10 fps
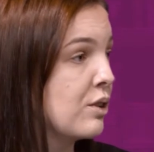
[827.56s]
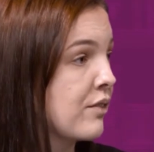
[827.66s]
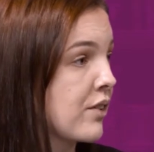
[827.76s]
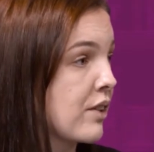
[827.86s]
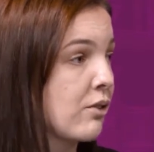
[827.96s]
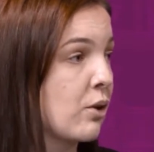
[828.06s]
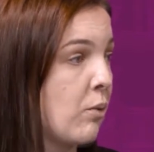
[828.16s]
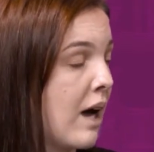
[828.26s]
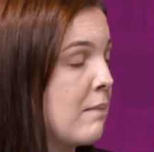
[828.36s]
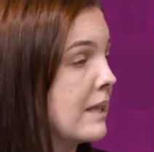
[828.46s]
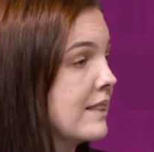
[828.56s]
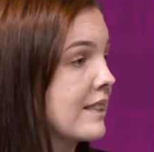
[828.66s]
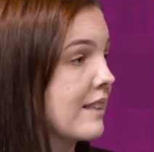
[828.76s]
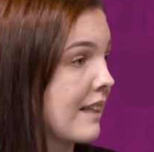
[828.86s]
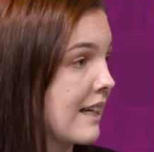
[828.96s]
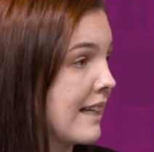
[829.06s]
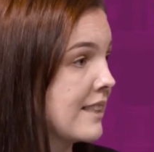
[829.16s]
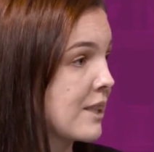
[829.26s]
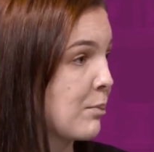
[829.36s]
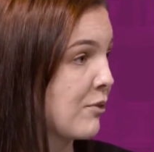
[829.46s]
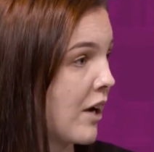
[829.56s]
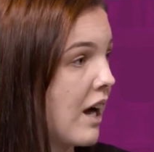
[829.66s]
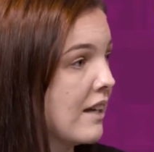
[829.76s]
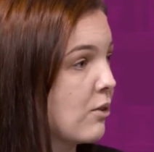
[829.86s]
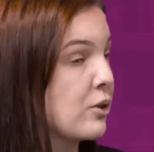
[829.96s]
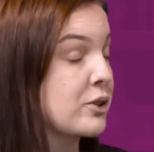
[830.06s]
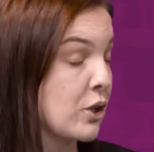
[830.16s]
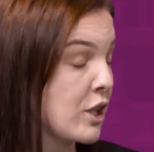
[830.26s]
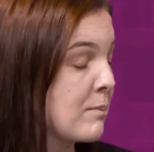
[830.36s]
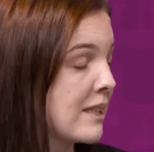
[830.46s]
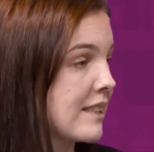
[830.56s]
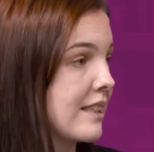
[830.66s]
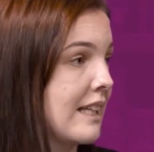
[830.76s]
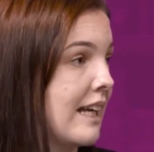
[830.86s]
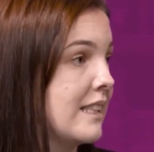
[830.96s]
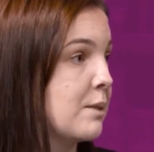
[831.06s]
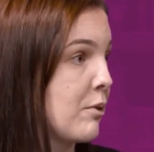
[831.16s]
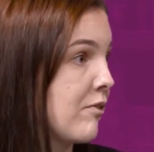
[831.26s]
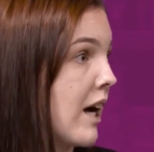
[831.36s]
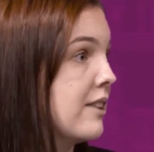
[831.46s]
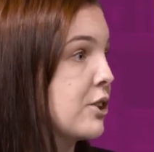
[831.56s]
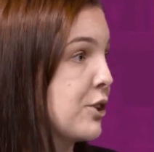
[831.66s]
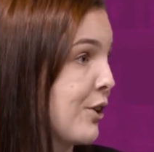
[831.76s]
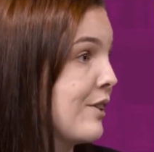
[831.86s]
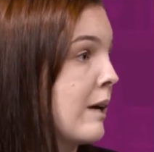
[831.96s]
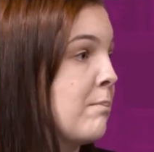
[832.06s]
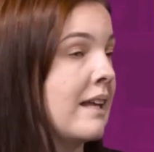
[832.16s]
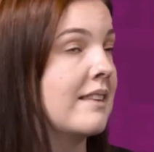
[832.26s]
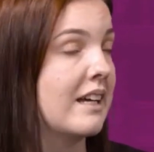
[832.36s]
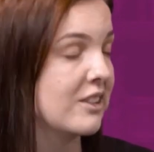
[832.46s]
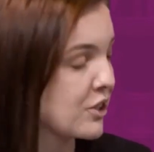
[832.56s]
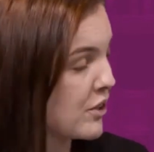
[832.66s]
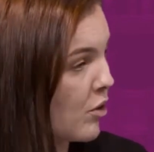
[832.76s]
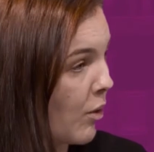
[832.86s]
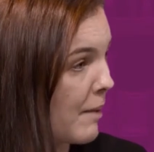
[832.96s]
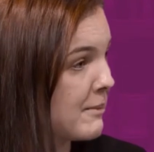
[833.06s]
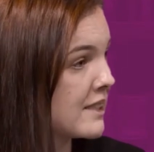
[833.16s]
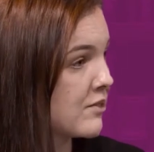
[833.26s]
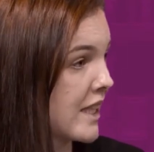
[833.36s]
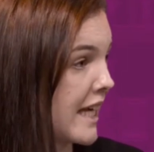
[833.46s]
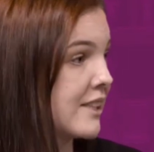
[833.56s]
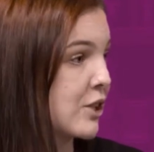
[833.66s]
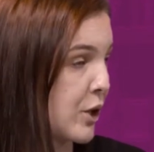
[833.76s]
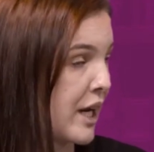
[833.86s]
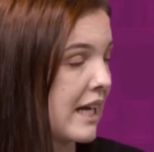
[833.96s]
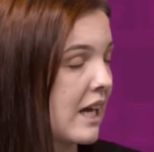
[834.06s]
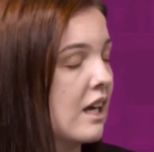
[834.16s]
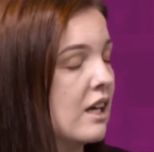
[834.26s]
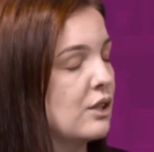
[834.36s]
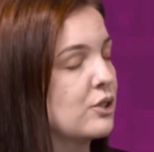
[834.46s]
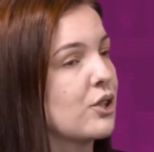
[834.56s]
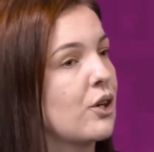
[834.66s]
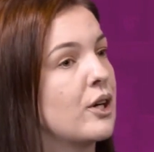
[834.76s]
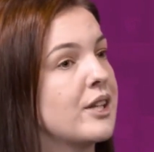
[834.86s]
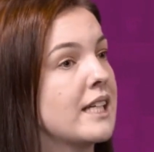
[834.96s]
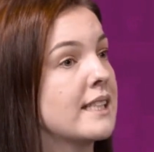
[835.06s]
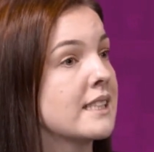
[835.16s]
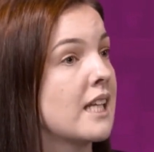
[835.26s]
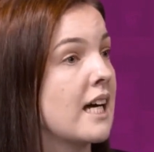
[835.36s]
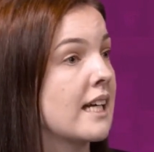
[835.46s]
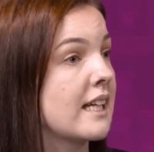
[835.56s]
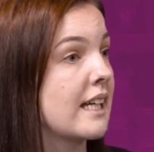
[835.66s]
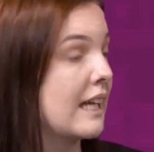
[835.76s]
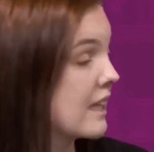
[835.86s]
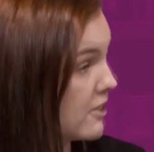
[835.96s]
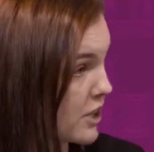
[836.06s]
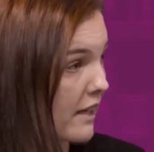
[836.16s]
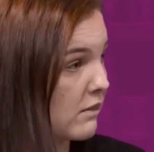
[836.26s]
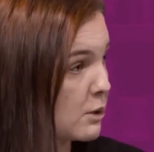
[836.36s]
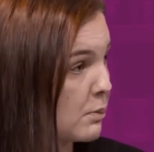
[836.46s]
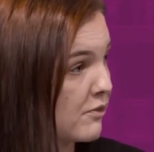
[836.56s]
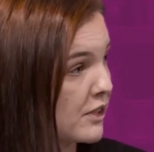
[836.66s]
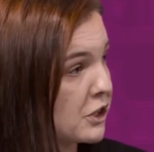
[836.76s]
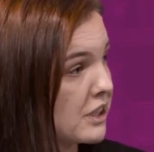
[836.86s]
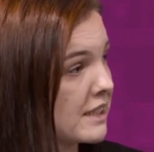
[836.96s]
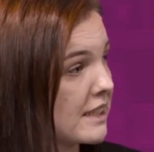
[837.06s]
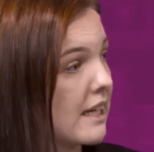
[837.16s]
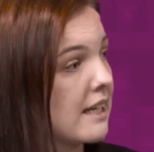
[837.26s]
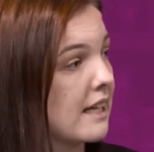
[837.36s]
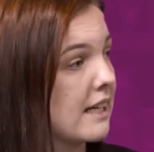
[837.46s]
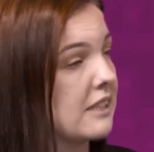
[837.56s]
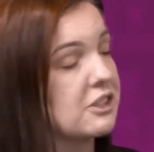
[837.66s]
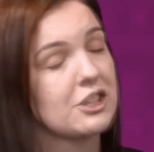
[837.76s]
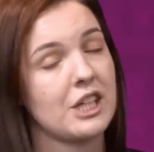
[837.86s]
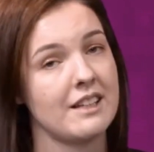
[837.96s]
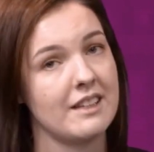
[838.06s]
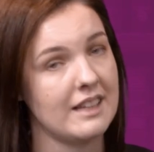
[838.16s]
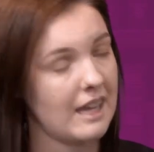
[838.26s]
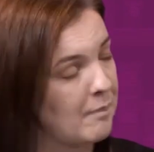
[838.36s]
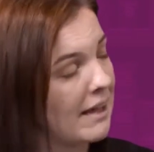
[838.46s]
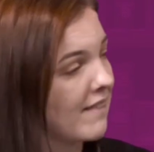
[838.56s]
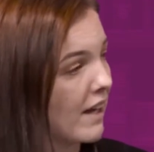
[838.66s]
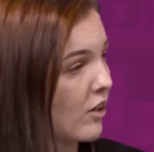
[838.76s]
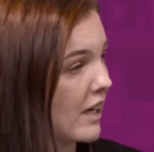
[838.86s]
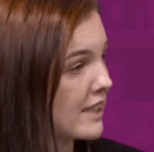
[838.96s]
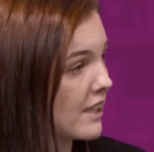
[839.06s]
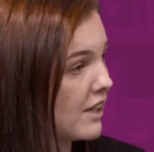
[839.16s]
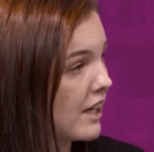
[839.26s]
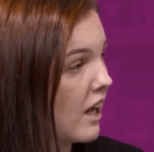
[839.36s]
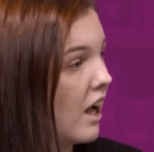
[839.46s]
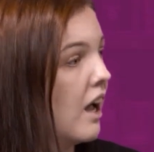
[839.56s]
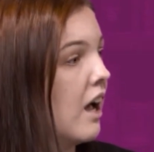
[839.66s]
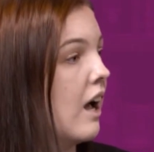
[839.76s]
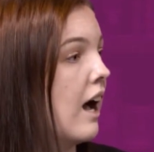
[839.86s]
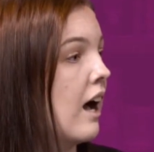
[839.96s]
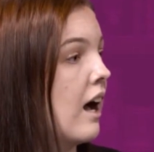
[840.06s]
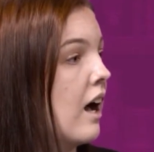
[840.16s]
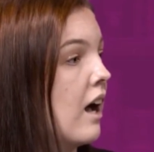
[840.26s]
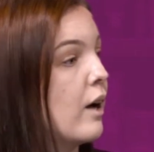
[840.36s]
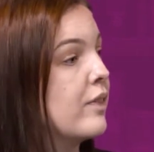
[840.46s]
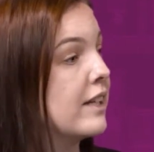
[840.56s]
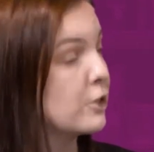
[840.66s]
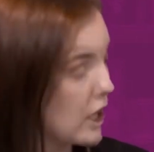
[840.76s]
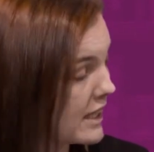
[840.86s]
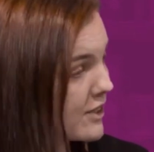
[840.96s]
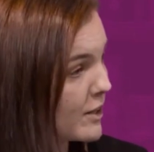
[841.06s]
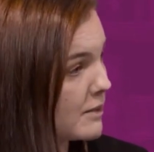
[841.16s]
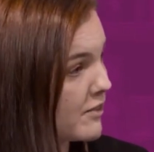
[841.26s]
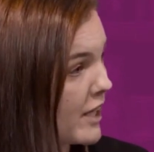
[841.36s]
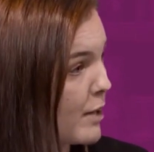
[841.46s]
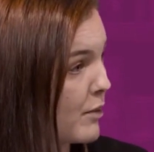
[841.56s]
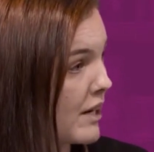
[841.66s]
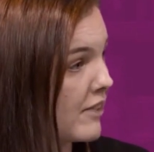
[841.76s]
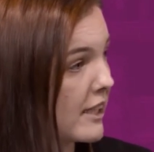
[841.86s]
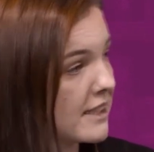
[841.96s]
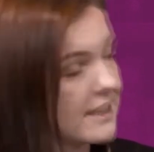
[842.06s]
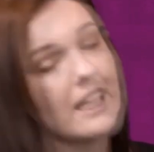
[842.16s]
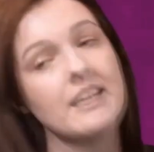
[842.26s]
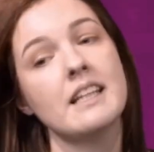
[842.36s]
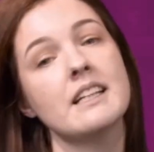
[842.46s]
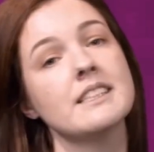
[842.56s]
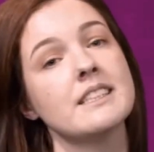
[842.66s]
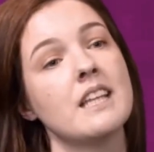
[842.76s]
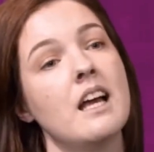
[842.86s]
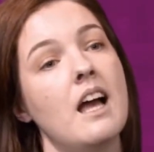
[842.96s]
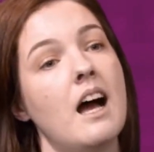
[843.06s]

all of the requirements that they need to provide, all the documents that they need to provide to show they meet the entry requirements for their degree. So things like English language proficiency, they need to check that they meet that criteria, their transcripts for their previous studies,